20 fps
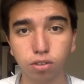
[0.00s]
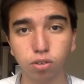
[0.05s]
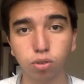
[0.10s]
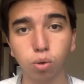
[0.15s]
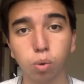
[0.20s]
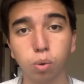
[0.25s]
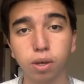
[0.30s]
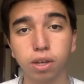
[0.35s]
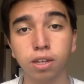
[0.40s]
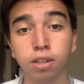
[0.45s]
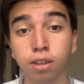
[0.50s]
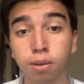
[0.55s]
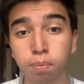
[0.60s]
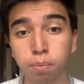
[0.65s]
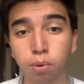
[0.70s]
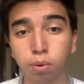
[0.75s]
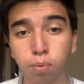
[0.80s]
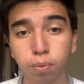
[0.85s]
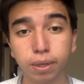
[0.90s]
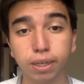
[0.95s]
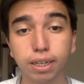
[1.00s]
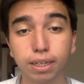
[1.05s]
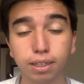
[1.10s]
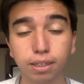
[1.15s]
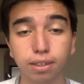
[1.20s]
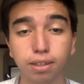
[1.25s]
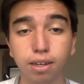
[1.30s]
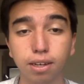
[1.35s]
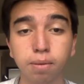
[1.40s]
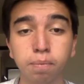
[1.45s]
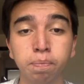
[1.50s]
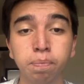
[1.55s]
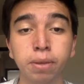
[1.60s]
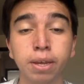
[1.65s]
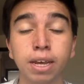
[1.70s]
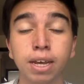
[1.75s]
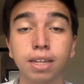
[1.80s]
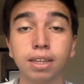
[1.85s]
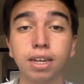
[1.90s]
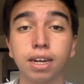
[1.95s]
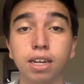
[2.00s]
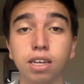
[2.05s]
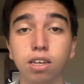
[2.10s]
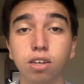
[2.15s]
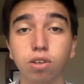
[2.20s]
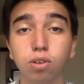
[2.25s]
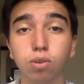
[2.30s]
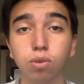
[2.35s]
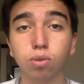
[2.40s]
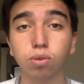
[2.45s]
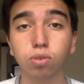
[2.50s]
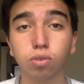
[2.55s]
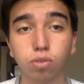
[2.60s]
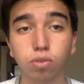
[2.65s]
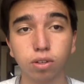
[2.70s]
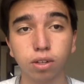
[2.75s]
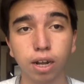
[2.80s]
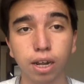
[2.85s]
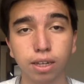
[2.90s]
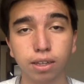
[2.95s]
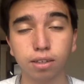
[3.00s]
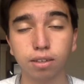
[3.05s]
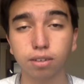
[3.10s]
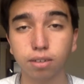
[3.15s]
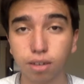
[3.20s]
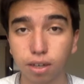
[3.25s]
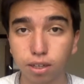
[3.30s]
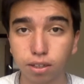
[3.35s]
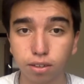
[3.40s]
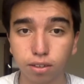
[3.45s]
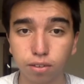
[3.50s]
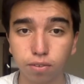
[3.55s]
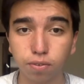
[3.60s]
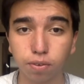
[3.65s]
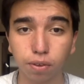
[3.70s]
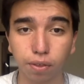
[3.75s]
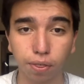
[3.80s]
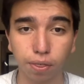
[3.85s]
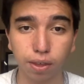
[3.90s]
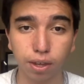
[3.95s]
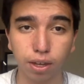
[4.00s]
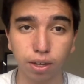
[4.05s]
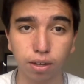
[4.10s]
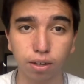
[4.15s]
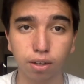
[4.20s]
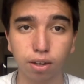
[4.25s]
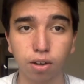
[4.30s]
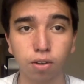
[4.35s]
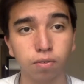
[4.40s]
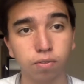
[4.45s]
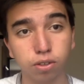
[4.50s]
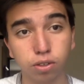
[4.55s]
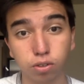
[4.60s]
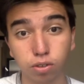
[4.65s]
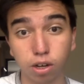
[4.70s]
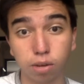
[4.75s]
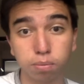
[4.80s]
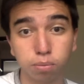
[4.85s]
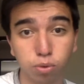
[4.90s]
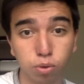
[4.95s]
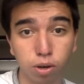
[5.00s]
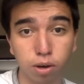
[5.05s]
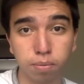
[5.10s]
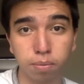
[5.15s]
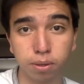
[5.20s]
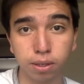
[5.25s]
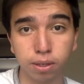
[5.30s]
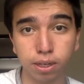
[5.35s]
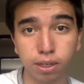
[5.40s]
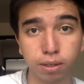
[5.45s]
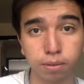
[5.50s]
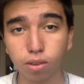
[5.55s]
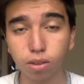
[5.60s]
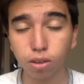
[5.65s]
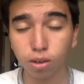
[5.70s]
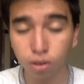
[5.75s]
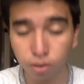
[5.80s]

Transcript: So in the book we can see that he used like the scientific thing of the time traveling